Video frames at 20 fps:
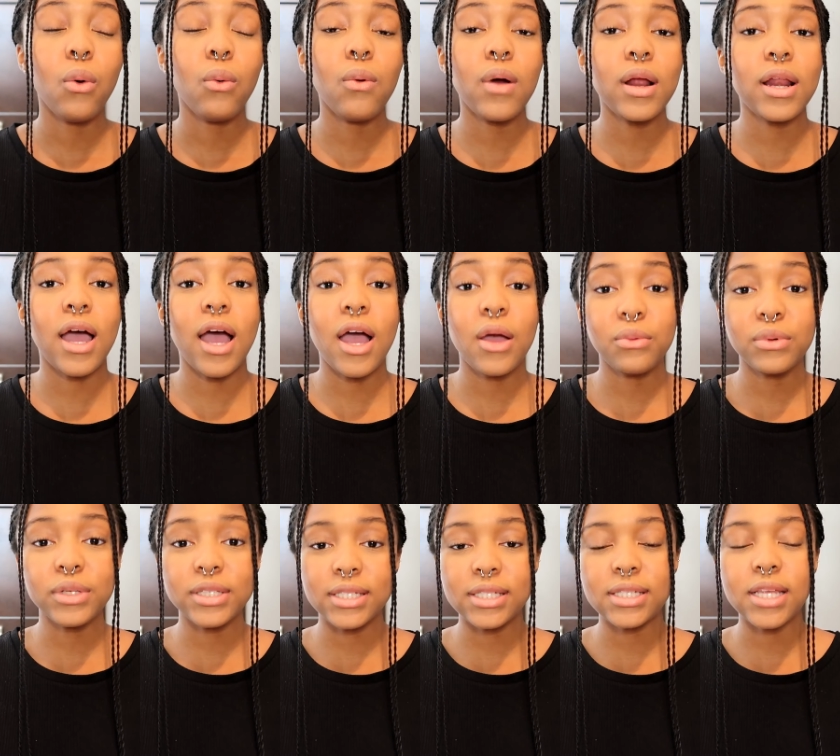What I
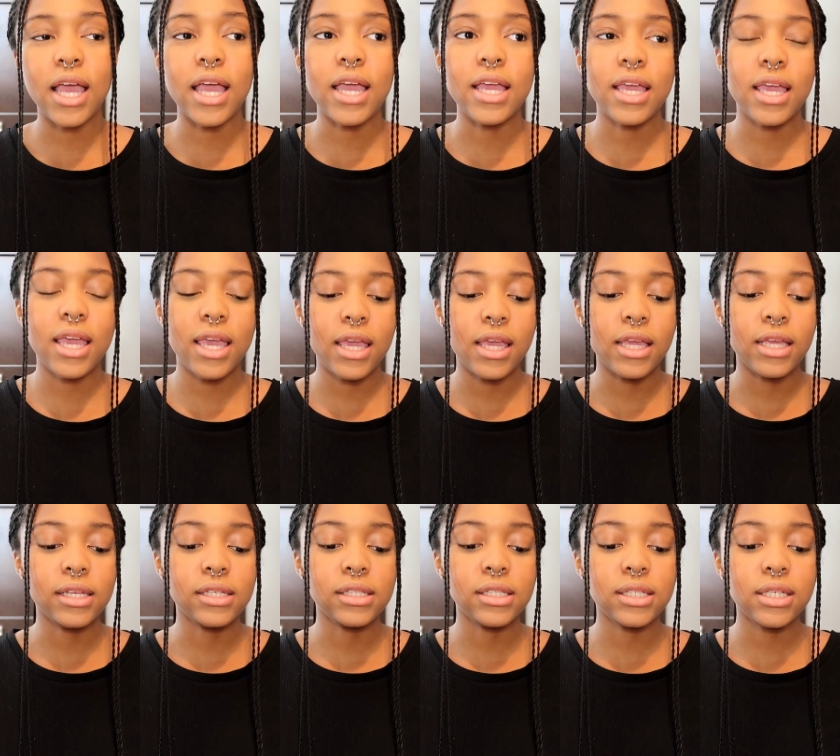would say
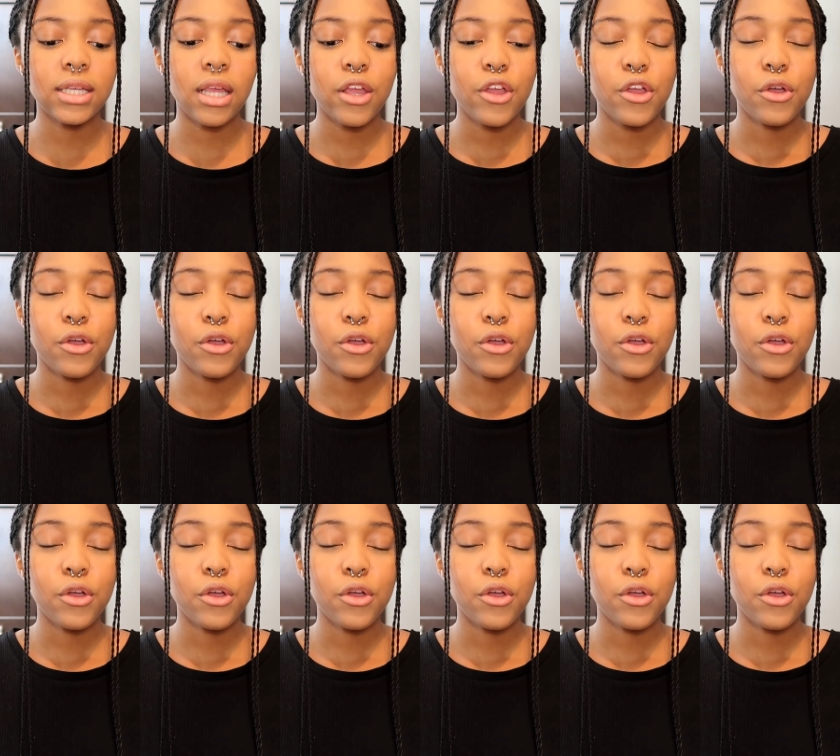is